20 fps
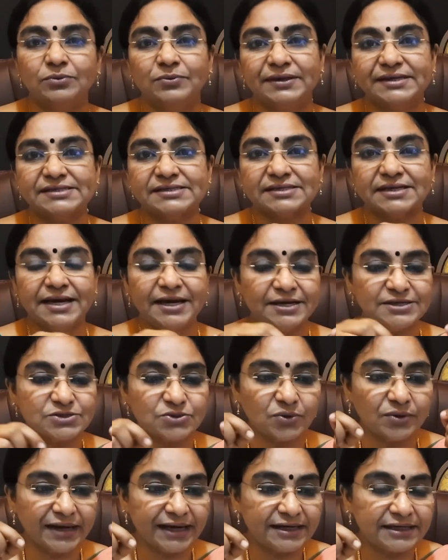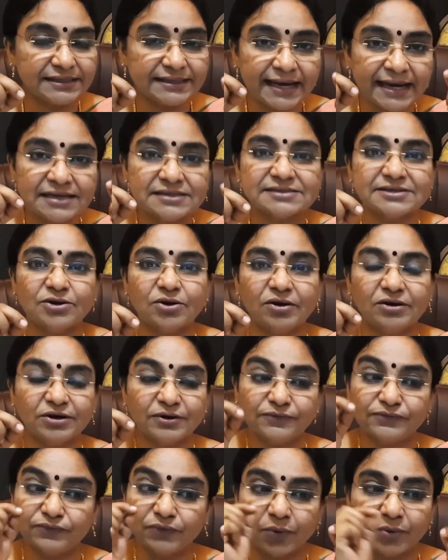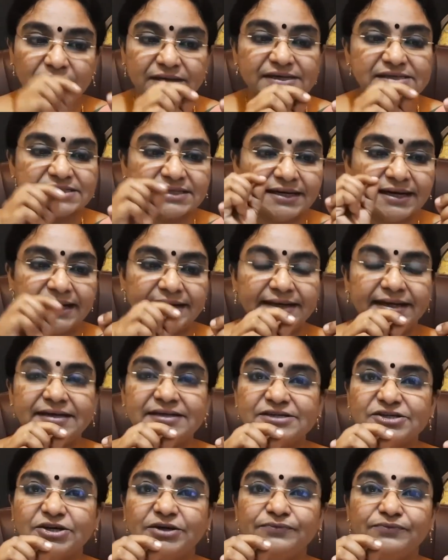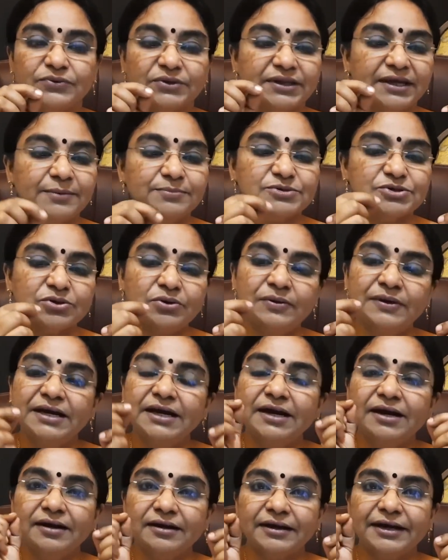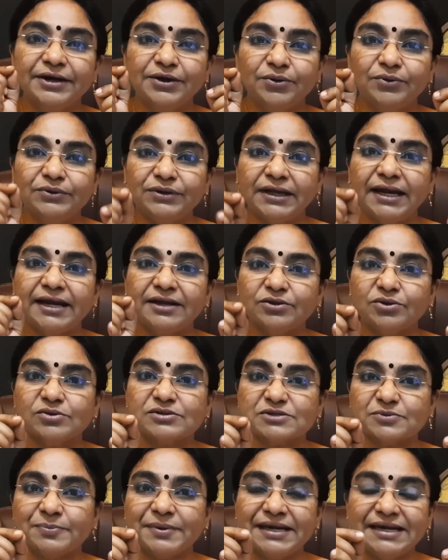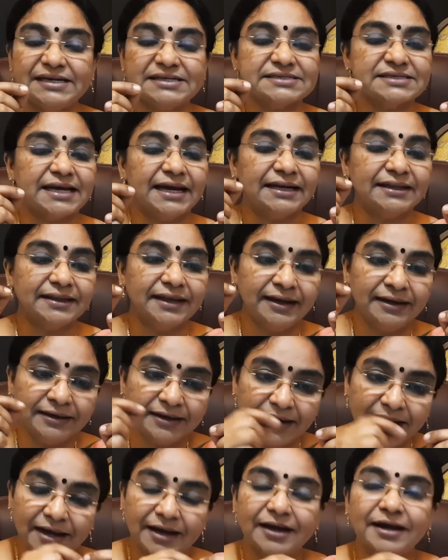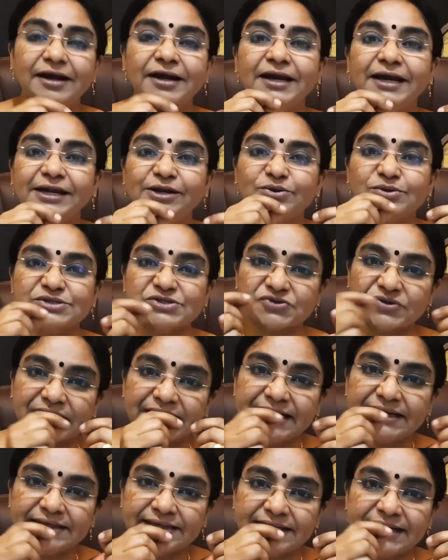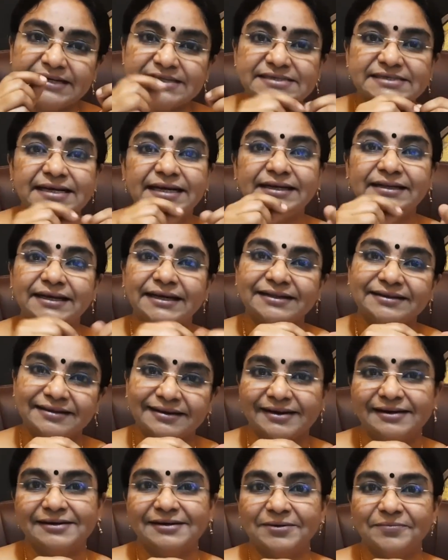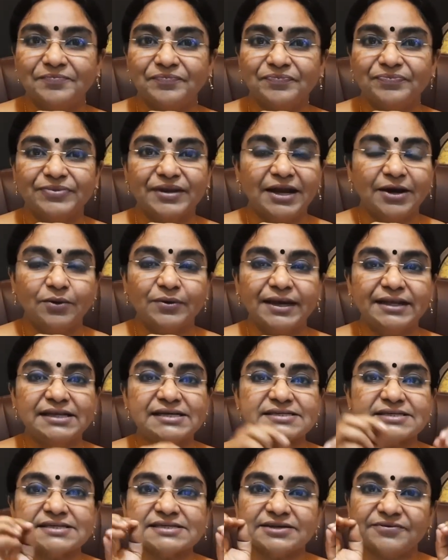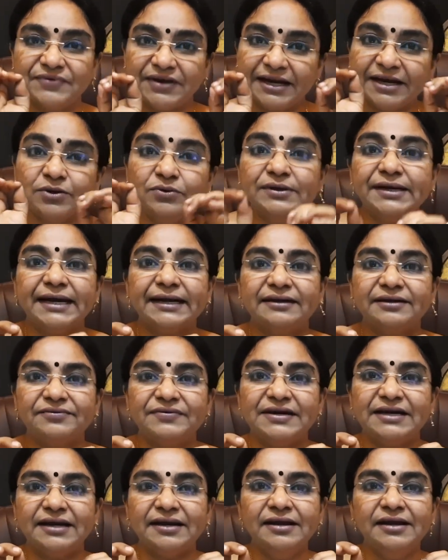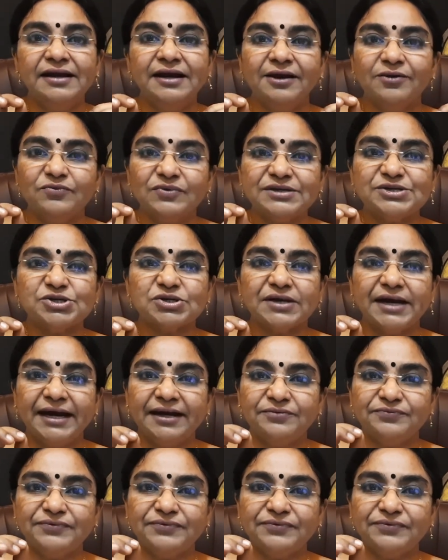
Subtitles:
ones. So it takes a lot of focus and attention for them to take those beads and then string it inside that thread. Okay, this is a very good activity, and